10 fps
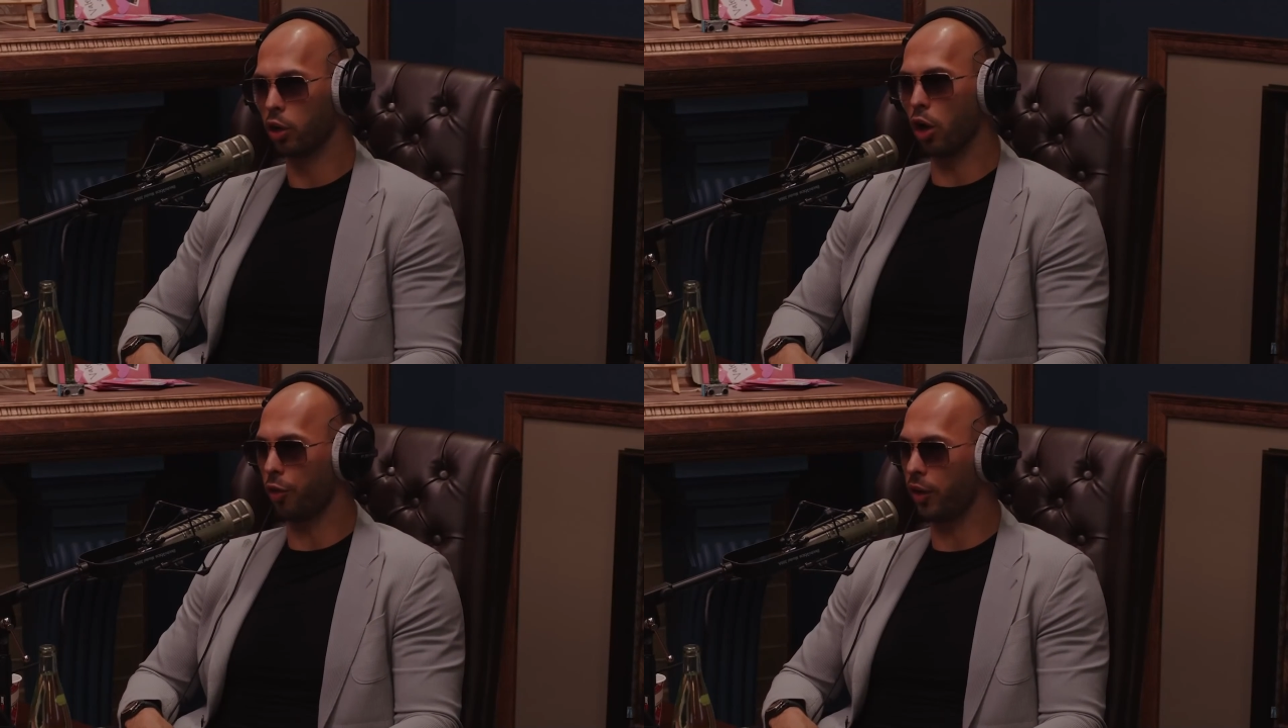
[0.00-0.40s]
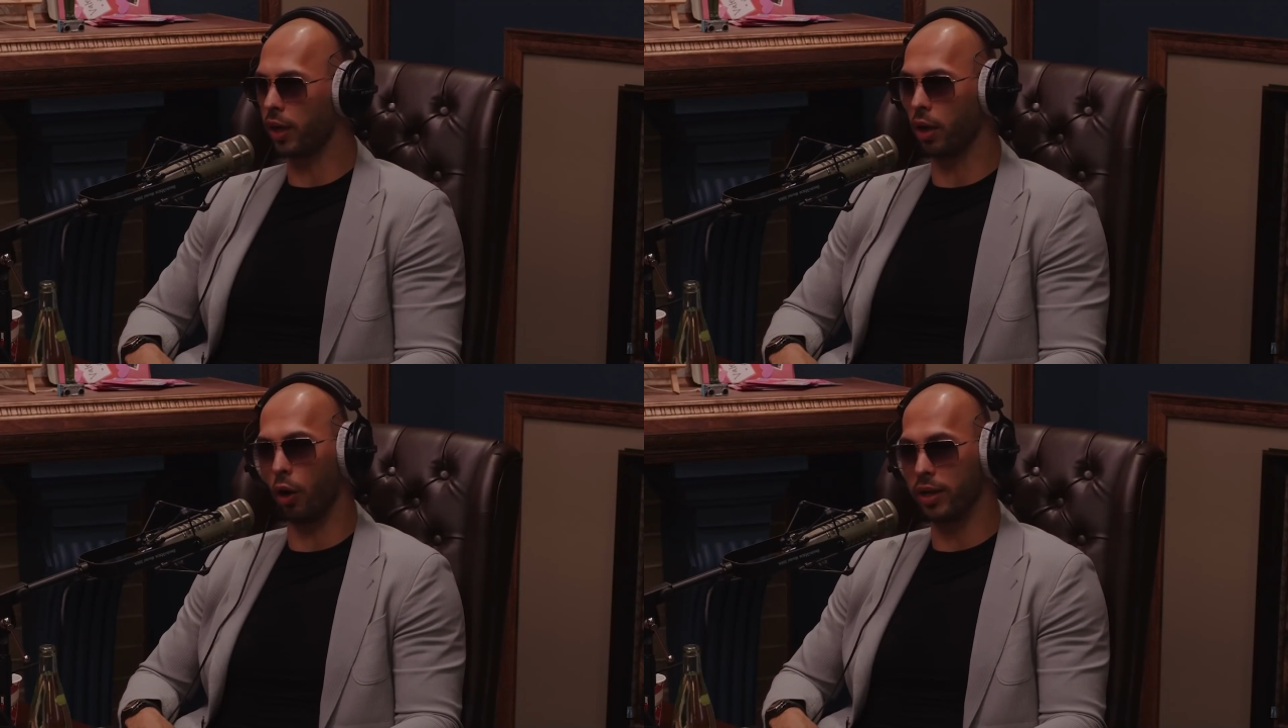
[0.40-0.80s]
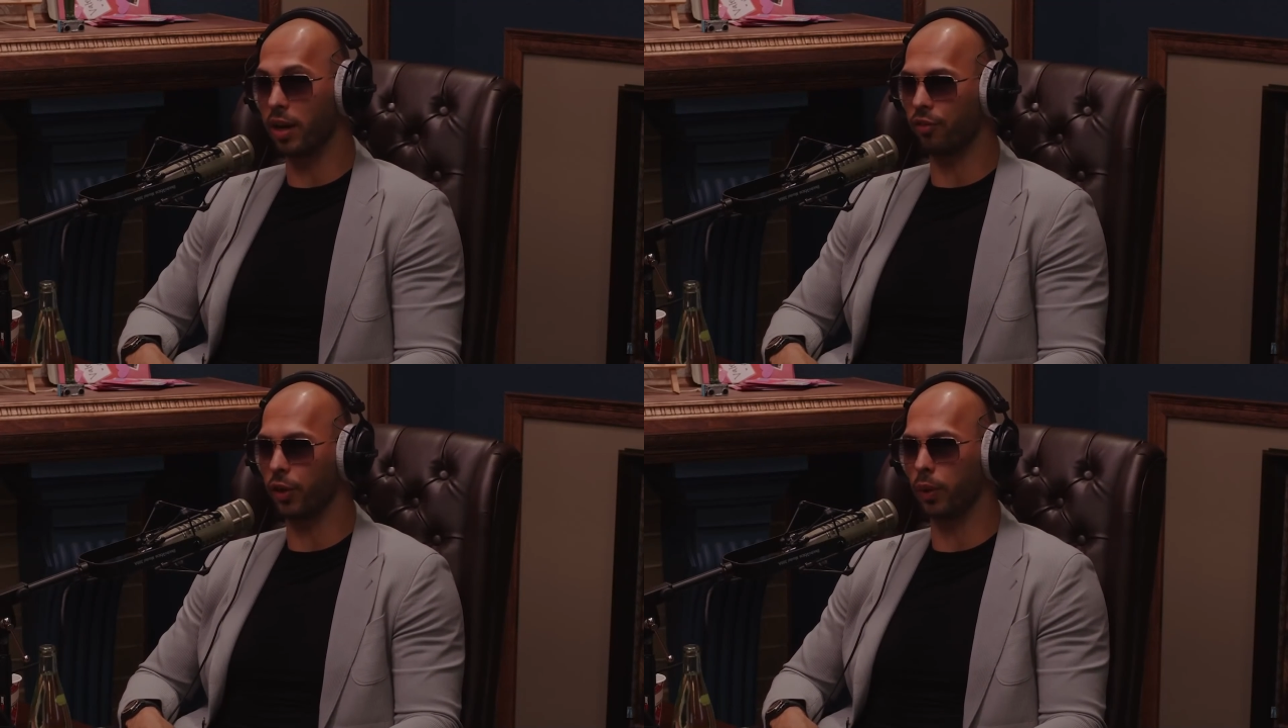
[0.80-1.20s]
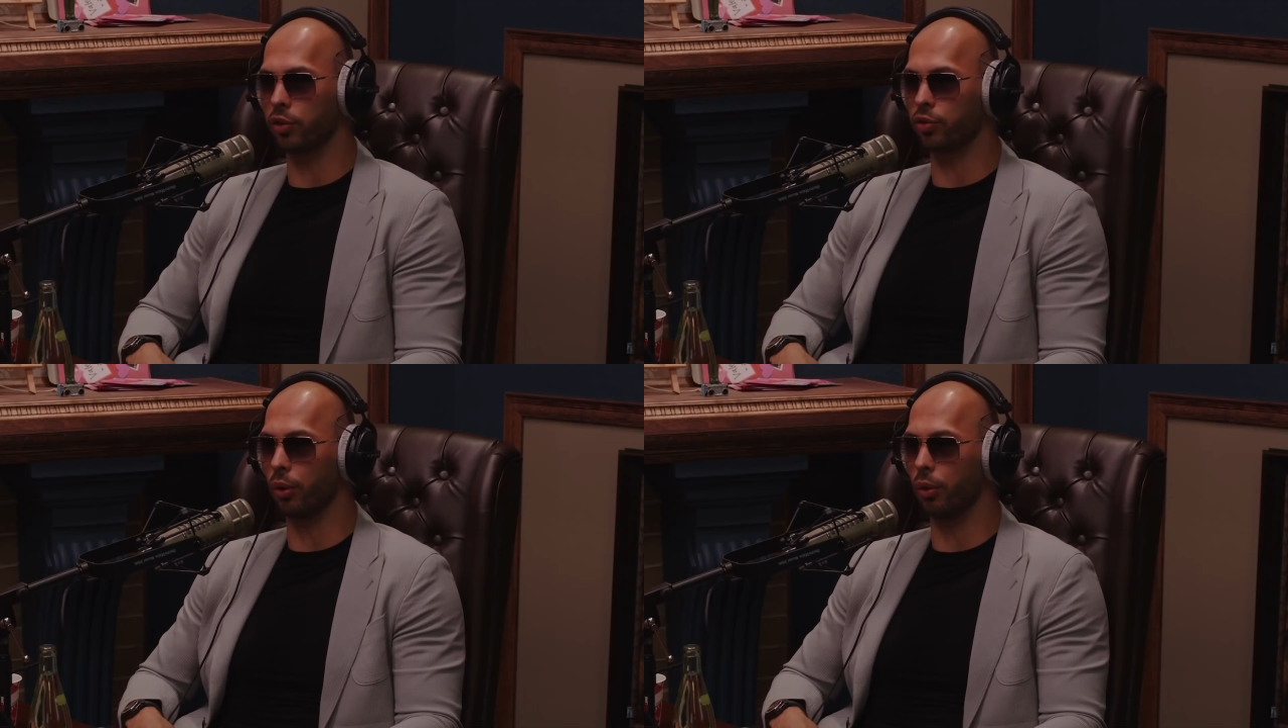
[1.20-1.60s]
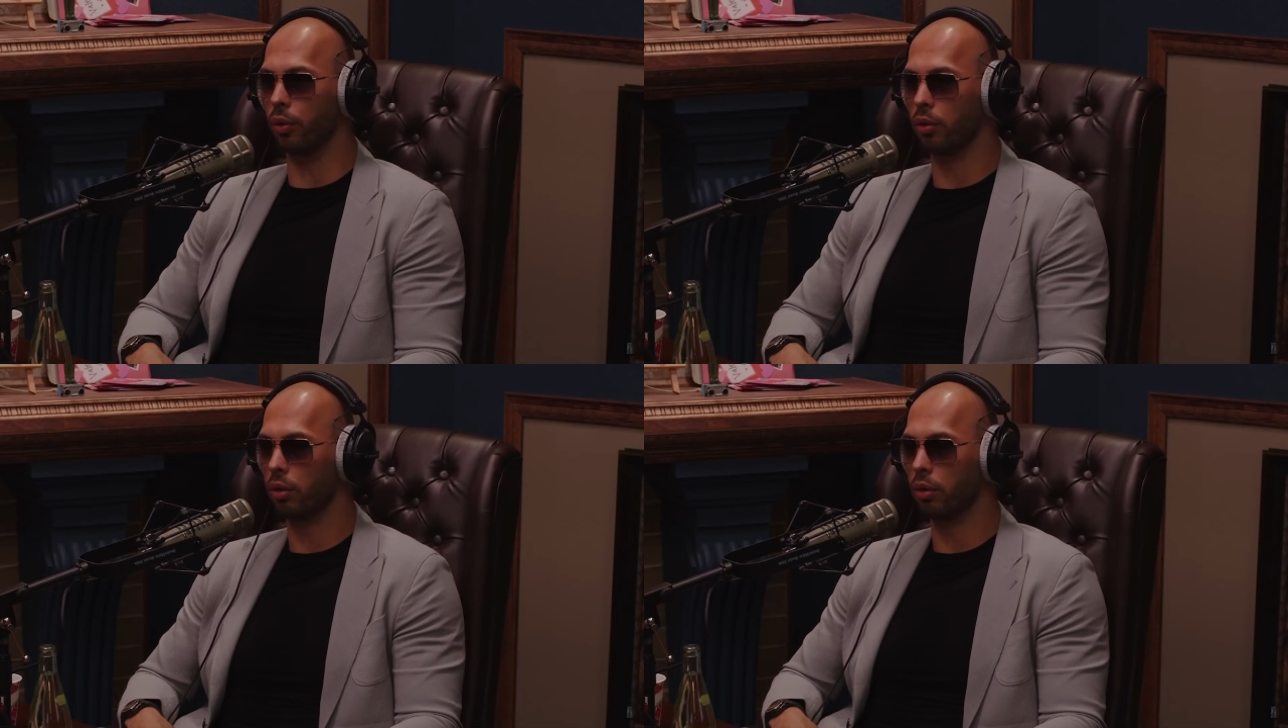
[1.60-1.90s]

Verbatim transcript: You're not thinking, oh, he definitely went to school.